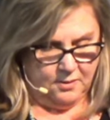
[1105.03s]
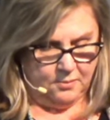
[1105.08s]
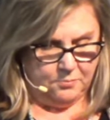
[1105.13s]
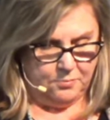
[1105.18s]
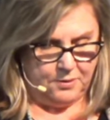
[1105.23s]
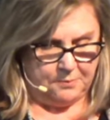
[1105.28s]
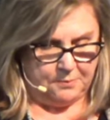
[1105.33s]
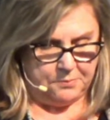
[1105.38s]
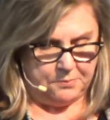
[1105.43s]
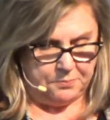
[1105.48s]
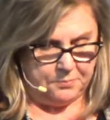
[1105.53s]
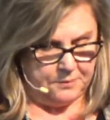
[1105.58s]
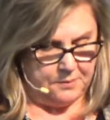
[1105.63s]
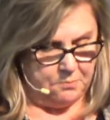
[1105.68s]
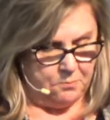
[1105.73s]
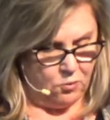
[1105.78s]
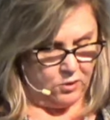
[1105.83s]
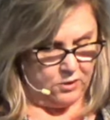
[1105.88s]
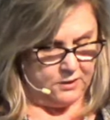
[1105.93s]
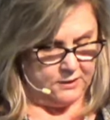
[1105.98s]
probably
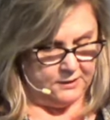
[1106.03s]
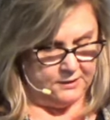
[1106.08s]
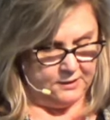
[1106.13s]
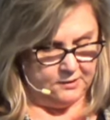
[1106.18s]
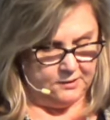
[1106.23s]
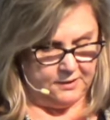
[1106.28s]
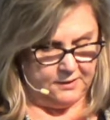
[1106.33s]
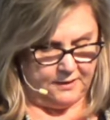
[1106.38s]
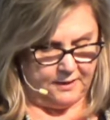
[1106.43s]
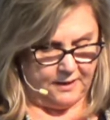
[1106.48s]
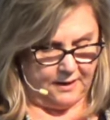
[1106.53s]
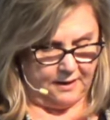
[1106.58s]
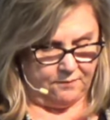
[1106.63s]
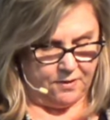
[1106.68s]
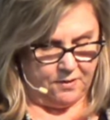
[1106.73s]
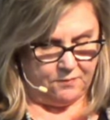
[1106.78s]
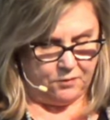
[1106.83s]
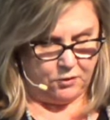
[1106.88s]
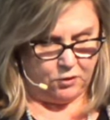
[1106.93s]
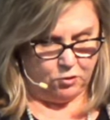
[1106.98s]
more clearly than I've
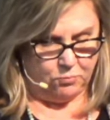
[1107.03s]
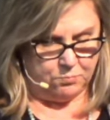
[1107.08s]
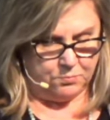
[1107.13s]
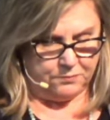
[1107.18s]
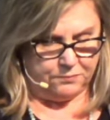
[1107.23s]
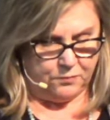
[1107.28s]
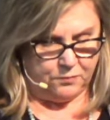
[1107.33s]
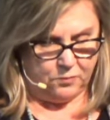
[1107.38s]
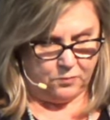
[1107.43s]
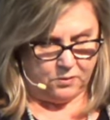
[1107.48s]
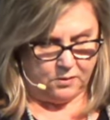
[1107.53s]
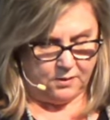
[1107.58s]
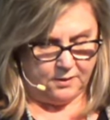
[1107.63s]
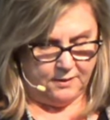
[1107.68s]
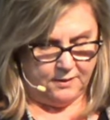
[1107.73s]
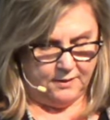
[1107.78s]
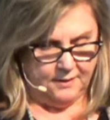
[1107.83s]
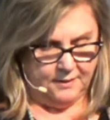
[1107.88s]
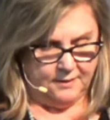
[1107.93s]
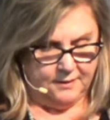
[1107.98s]
ever known before,
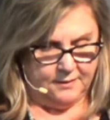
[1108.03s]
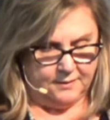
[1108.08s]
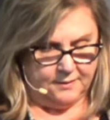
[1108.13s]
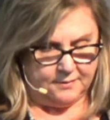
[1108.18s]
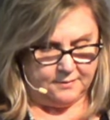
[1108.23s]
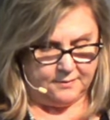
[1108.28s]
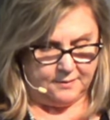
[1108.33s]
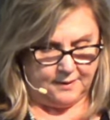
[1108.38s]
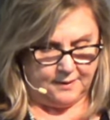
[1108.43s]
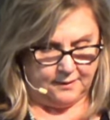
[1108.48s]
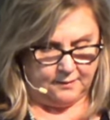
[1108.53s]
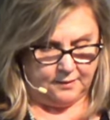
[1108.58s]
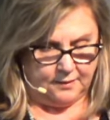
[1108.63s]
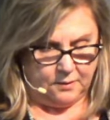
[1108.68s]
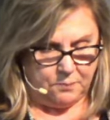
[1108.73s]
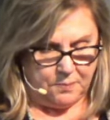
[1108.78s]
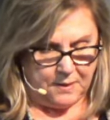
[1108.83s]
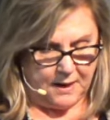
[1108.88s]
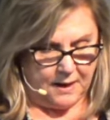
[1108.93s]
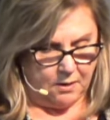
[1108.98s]
is the
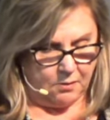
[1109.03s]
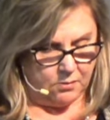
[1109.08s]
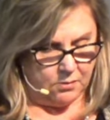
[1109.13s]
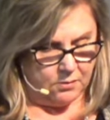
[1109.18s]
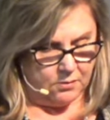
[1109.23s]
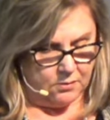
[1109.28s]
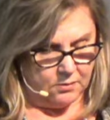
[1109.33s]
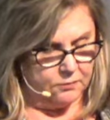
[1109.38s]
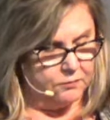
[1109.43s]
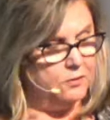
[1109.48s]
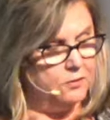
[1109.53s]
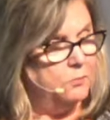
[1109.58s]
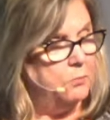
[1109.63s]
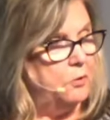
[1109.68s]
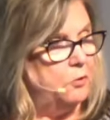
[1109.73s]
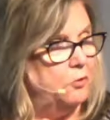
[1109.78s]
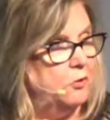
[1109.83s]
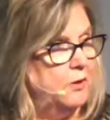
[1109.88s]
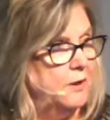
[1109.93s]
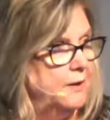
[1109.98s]
healing power of
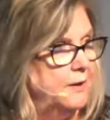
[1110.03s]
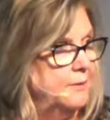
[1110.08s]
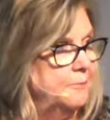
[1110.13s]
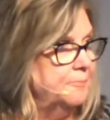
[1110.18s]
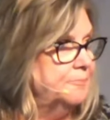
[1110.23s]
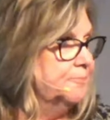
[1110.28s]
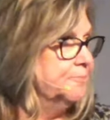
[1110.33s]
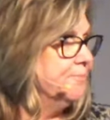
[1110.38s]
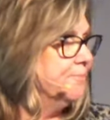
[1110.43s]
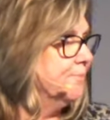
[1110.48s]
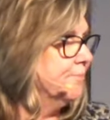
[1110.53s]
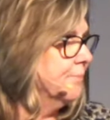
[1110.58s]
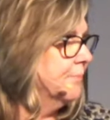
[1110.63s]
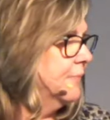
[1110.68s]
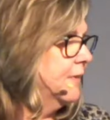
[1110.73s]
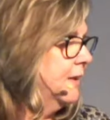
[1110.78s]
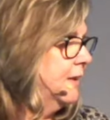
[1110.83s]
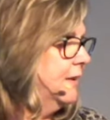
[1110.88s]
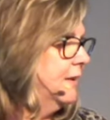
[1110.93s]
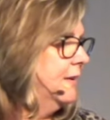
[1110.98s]
community.
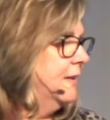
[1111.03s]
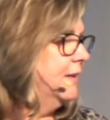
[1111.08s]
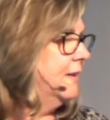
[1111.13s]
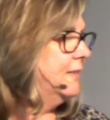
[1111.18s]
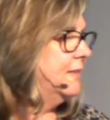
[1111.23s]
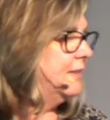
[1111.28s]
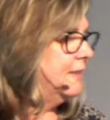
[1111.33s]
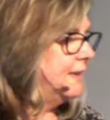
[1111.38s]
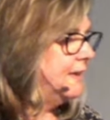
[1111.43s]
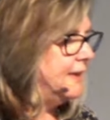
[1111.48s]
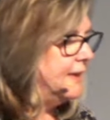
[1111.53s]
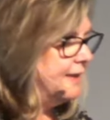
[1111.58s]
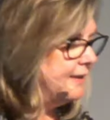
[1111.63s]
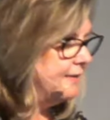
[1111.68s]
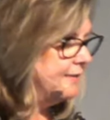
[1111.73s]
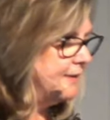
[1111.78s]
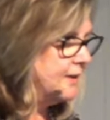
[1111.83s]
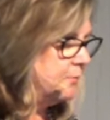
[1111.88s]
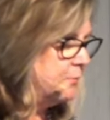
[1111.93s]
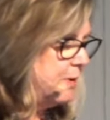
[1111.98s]
The
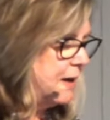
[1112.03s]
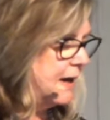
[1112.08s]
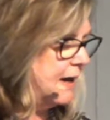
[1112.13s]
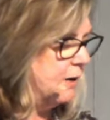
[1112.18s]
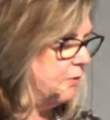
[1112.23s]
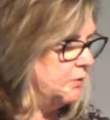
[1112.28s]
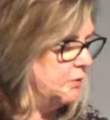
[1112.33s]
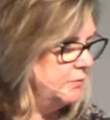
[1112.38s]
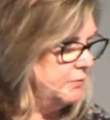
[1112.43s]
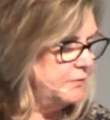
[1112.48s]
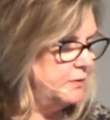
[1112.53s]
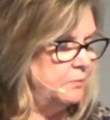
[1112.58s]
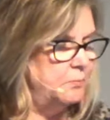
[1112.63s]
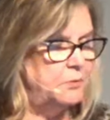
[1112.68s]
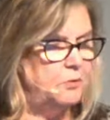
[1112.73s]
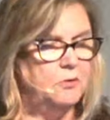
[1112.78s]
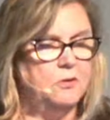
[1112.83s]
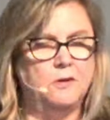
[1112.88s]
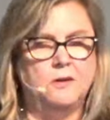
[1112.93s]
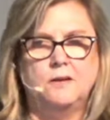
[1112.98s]
healing power of
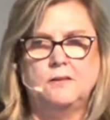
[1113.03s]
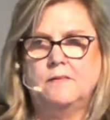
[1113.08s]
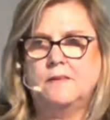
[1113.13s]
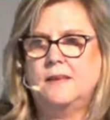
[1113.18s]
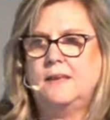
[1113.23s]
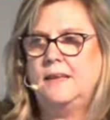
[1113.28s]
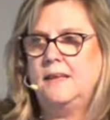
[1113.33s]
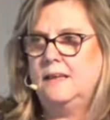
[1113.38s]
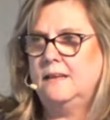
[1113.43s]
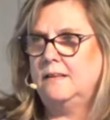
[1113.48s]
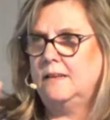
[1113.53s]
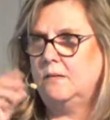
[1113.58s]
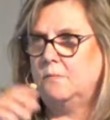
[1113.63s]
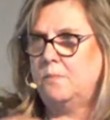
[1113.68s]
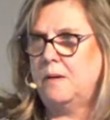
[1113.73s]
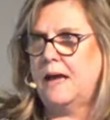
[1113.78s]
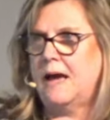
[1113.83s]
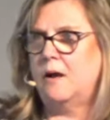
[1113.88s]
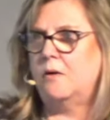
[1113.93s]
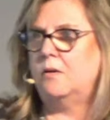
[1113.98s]
community, the healing
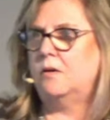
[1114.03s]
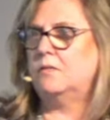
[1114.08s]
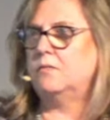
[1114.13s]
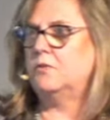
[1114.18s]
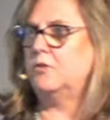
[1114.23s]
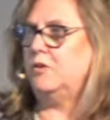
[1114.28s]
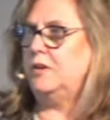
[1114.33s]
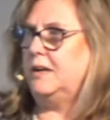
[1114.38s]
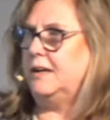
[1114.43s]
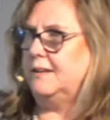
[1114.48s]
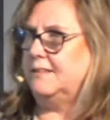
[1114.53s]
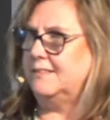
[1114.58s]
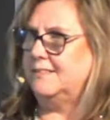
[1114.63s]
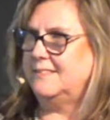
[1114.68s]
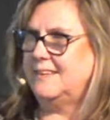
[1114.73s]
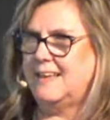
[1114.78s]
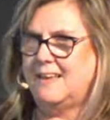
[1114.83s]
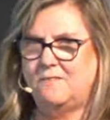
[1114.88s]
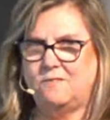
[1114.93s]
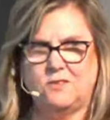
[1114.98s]
power of creating
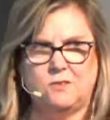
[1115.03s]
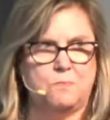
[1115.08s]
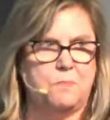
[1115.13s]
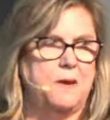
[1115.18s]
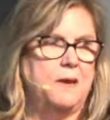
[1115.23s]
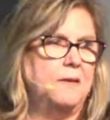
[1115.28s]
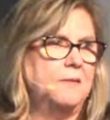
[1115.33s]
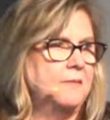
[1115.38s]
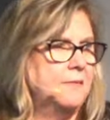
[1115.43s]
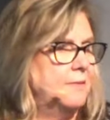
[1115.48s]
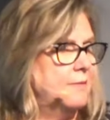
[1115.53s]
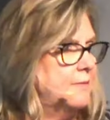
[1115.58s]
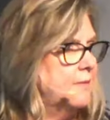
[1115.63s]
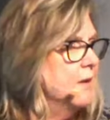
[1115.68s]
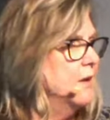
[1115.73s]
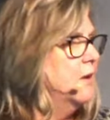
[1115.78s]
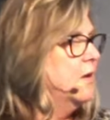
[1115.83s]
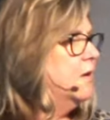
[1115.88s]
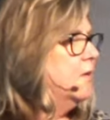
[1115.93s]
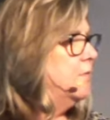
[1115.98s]
safe spaces
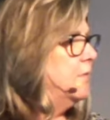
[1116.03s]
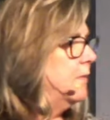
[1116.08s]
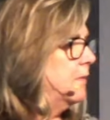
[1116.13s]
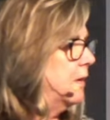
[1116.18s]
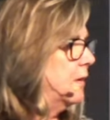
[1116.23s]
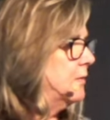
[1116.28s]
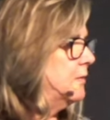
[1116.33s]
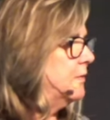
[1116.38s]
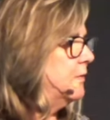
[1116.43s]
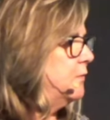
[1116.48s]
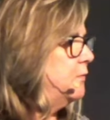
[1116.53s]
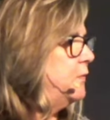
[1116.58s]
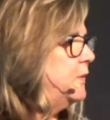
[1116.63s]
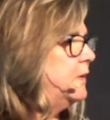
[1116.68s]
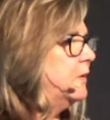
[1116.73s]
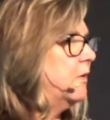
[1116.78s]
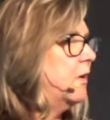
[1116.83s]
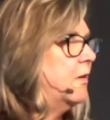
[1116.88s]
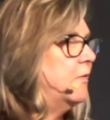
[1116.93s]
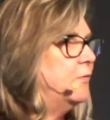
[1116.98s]
for us to
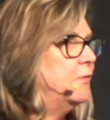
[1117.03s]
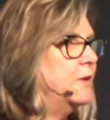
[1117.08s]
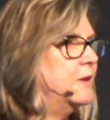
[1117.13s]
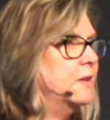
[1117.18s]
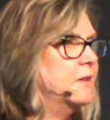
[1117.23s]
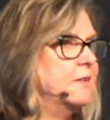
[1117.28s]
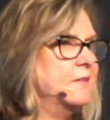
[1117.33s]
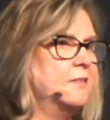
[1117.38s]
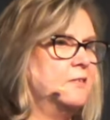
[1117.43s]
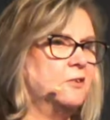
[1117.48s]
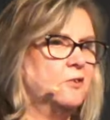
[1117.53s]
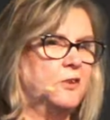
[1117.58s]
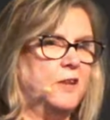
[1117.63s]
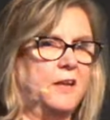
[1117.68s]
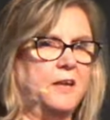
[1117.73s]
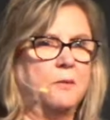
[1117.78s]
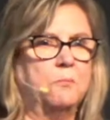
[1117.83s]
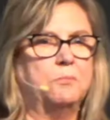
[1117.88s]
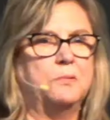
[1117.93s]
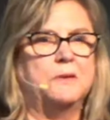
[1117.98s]
feel our feelings till they
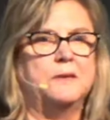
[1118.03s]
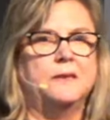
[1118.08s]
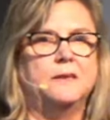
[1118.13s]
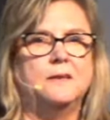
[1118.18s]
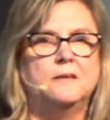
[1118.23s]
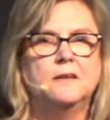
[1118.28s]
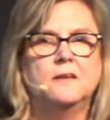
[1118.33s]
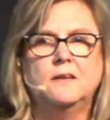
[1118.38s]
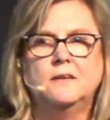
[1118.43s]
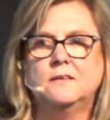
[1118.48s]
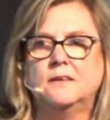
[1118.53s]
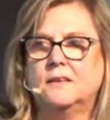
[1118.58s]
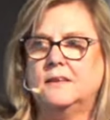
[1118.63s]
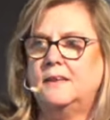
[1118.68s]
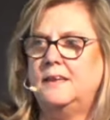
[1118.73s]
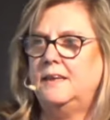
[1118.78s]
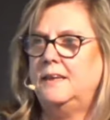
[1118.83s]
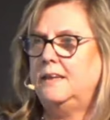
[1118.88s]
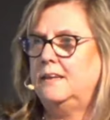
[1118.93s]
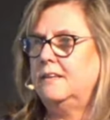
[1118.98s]
complete. The
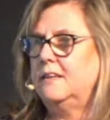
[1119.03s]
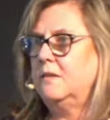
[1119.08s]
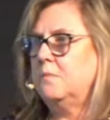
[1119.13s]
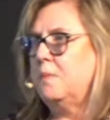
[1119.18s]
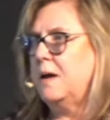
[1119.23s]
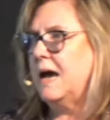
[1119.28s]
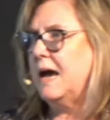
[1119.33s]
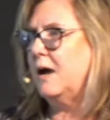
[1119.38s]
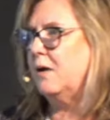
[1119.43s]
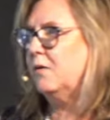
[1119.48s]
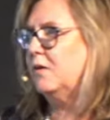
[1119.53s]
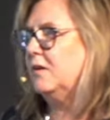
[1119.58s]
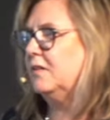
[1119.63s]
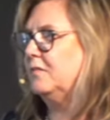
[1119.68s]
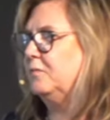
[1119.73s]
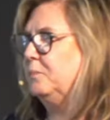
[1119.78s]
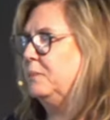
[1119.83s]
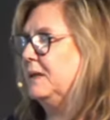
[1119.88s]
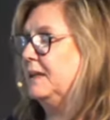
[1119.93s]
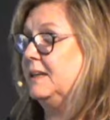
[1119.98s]
healing power
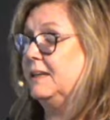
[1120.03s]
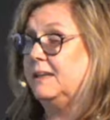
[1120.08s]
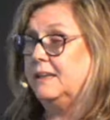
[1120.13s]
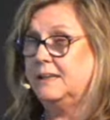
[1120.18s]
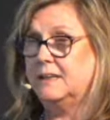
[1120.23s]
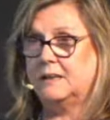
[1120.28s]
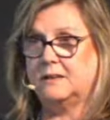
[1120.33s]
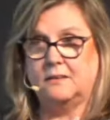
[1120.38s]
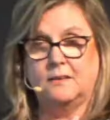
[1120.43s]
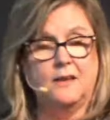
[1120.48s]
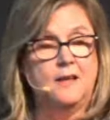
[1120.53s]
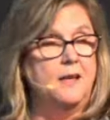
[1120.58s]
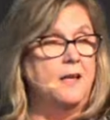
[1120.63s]
of being in a